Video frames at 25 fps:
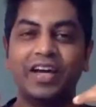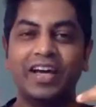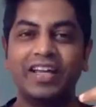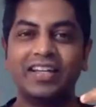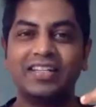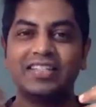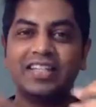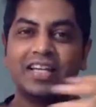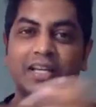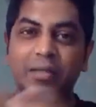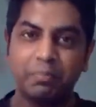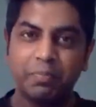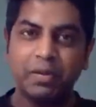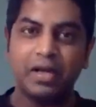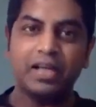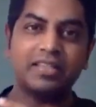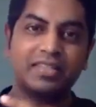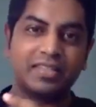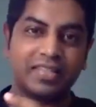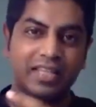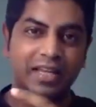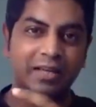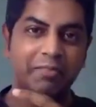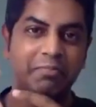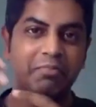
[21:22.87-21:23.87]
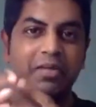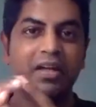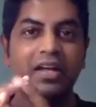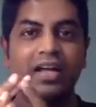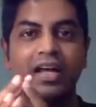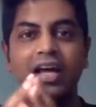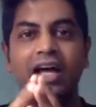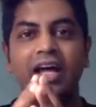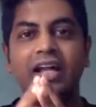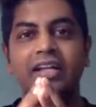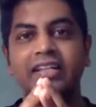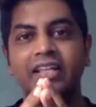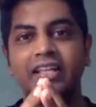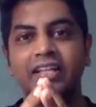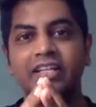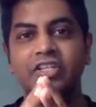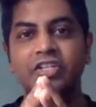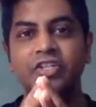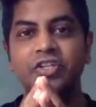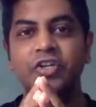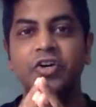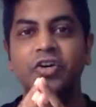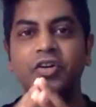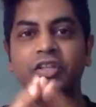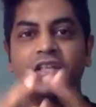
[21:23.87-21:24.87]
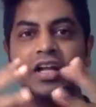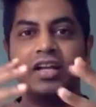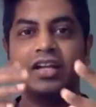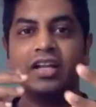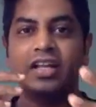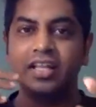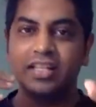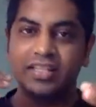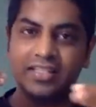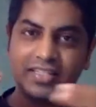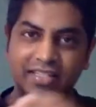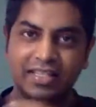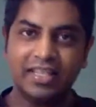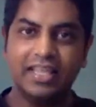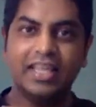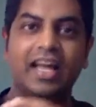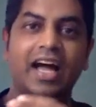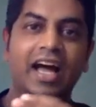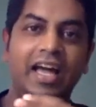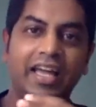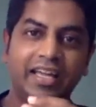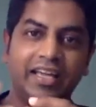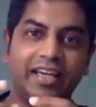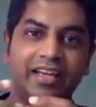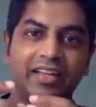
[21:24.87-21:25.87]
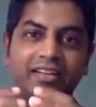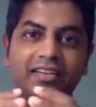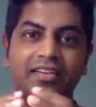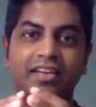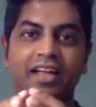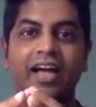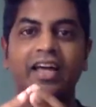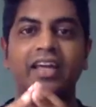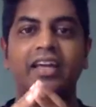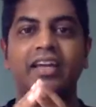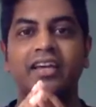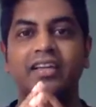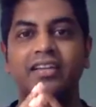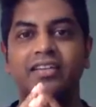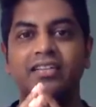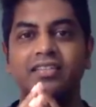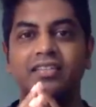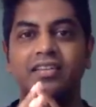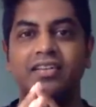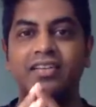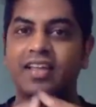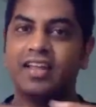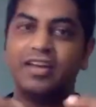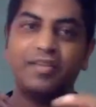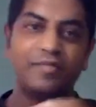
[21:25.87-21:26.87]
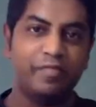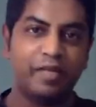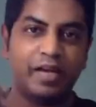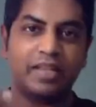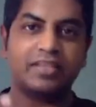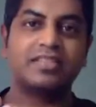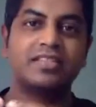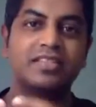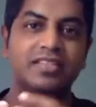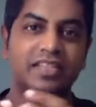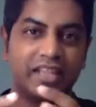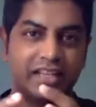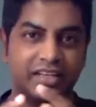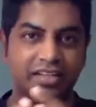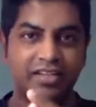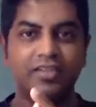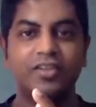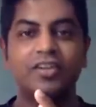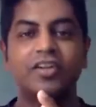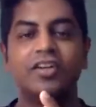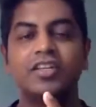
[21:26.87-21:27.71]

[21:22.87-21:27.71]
surpass him and then show that, see, I can run faster than you.